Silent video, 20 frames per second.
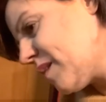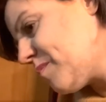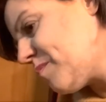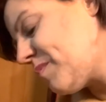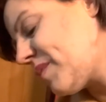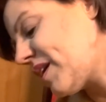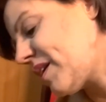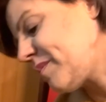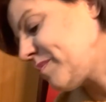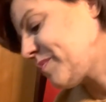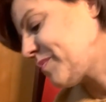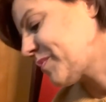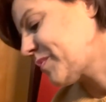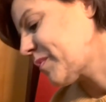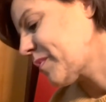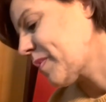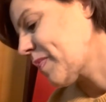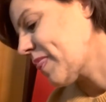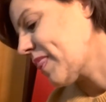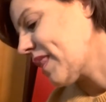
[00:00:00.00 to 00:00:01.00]
But
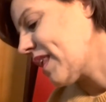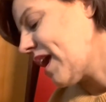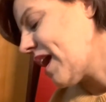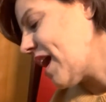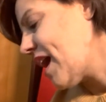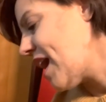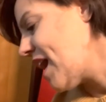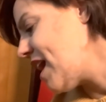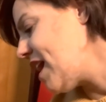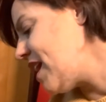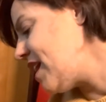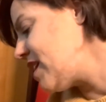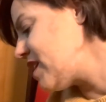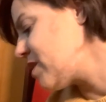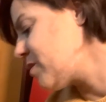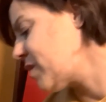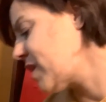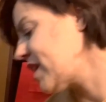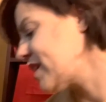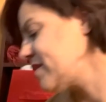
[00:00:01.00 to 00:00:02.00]

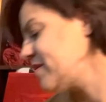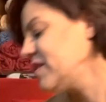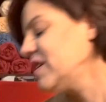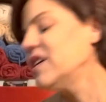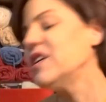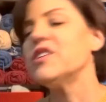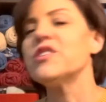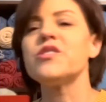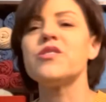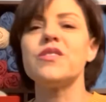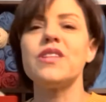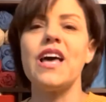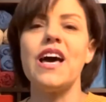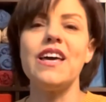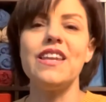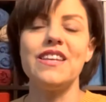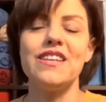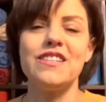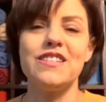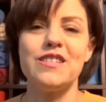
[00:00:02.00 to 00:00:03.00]
anyway, so
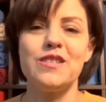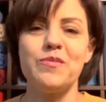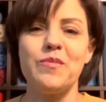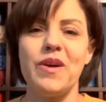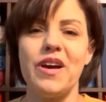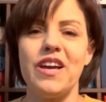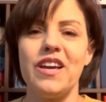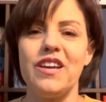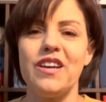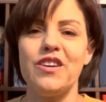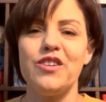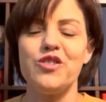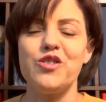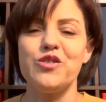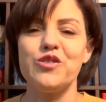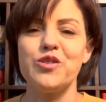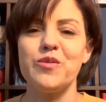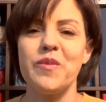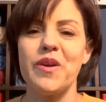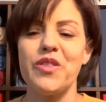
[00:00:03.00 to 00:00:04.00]
that is
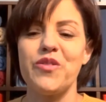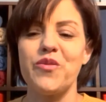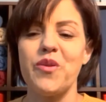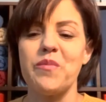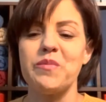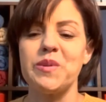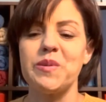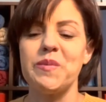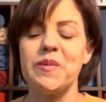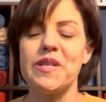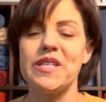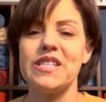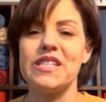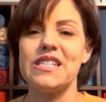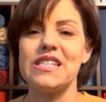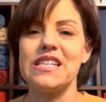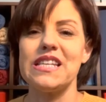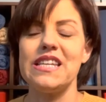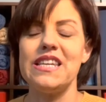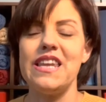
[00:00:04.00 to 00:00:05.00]
those are my Thrumbed
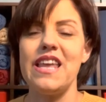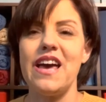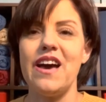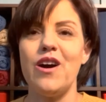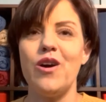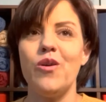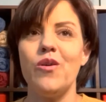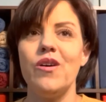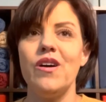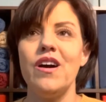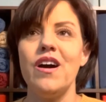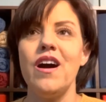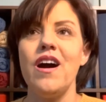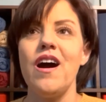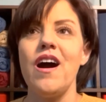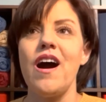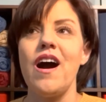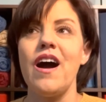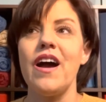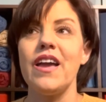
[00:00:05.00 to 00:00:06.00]
Mittens. Now
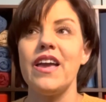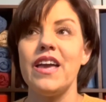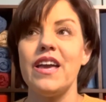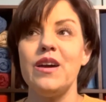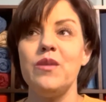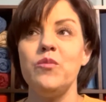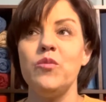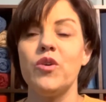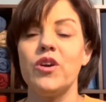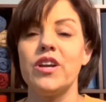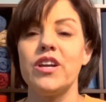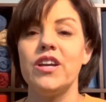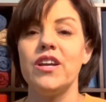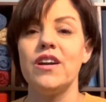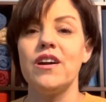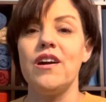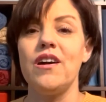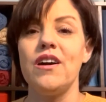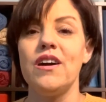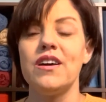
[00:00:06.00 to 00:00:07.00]
I am working
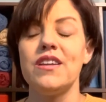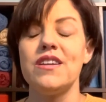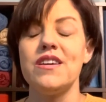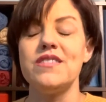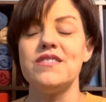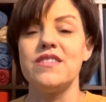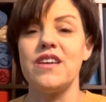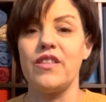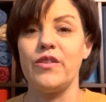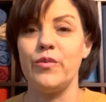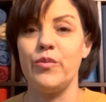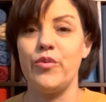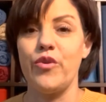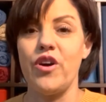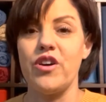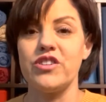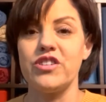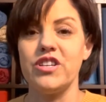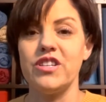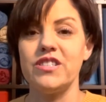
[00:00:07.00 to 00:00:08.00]
on another
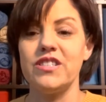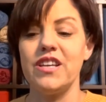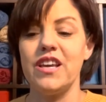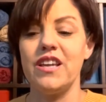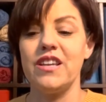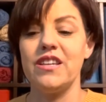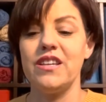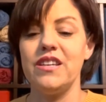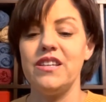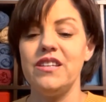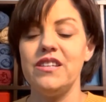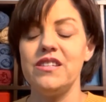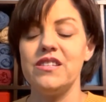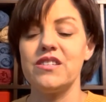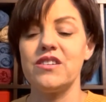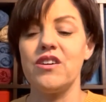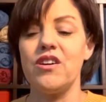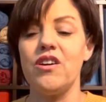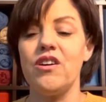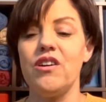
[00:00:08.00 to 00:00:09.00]
project, and it is
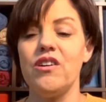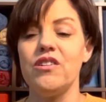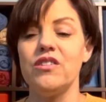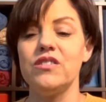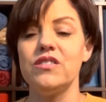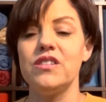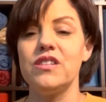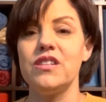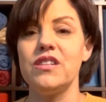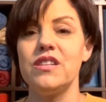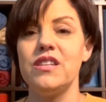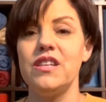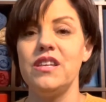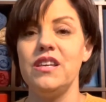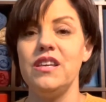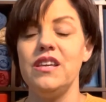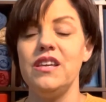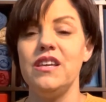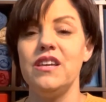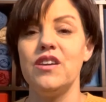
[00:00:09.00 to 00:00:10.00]
called
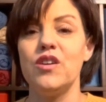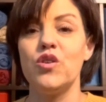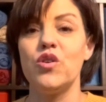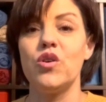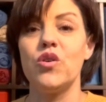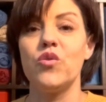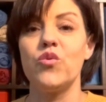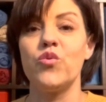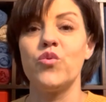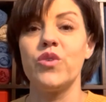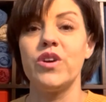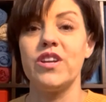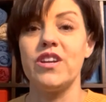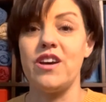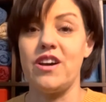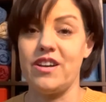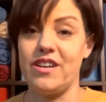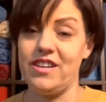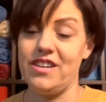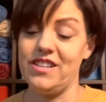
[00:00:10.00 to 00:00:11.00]
the
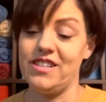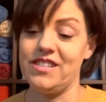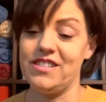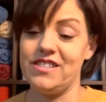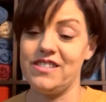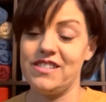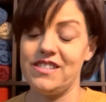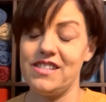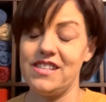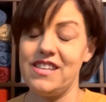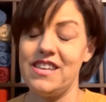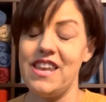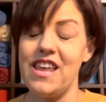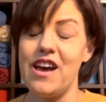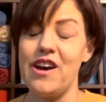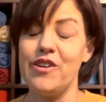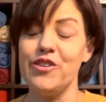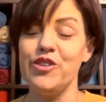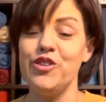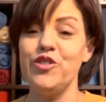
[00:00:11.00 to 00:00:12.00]
Ranunculus.
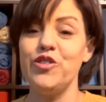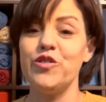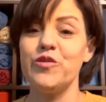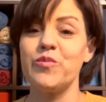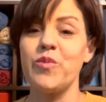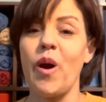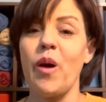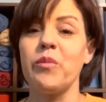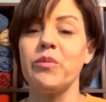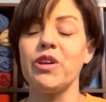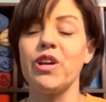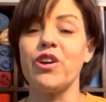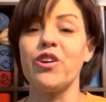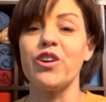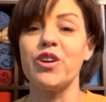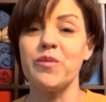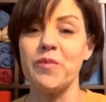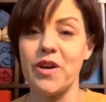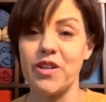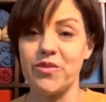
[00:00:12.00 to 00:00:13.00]
Now, you have probably
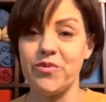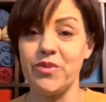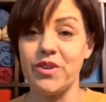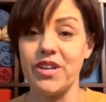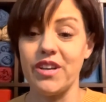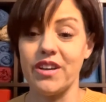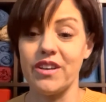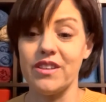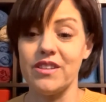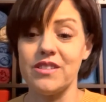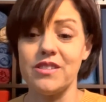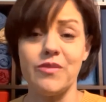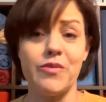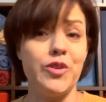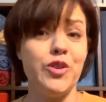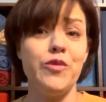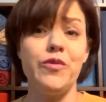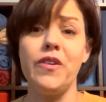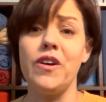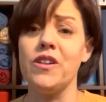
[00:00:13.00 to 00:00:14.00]
heard about the Ranunculus if
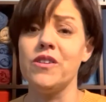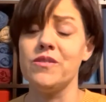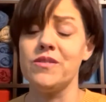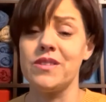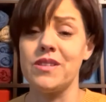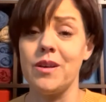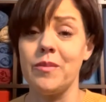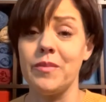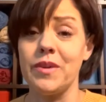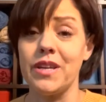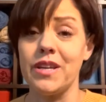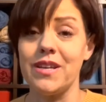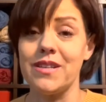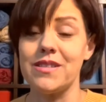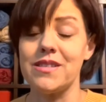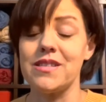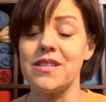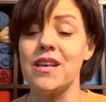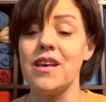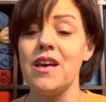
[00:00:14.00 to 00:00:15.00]
you follow Selma
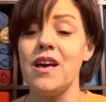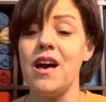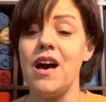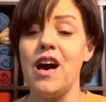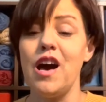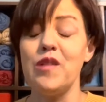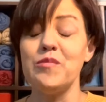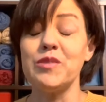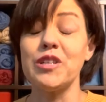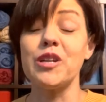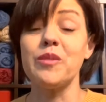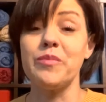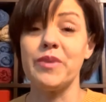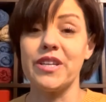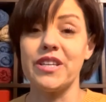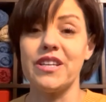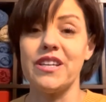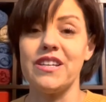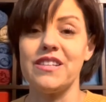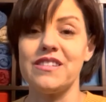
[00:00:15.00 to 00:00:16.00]
Knits, Little
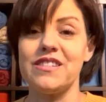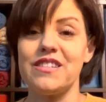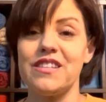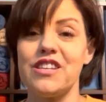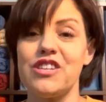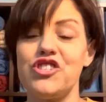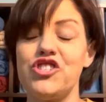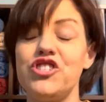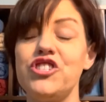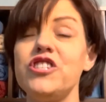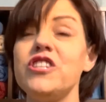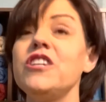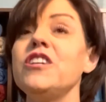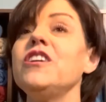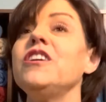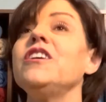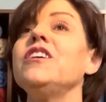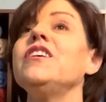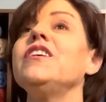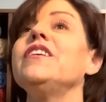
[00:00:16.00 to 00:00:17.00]
Big Knits.
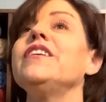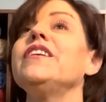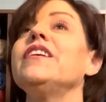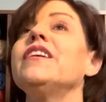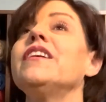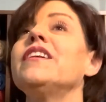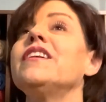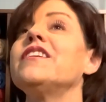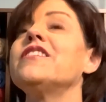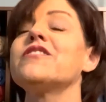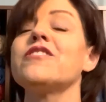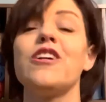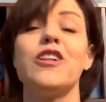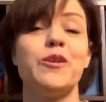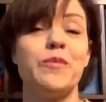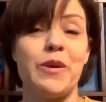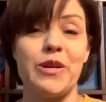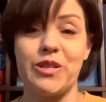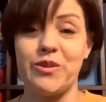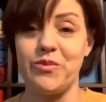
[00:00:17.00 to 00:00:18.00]
She is all
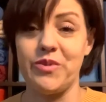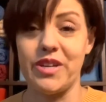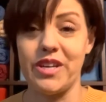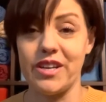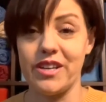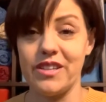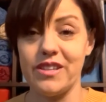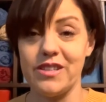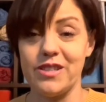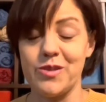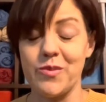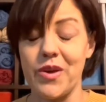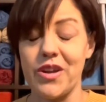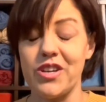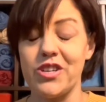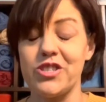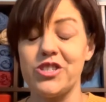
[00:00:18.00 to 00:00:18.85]
about the Ranunculus sweater.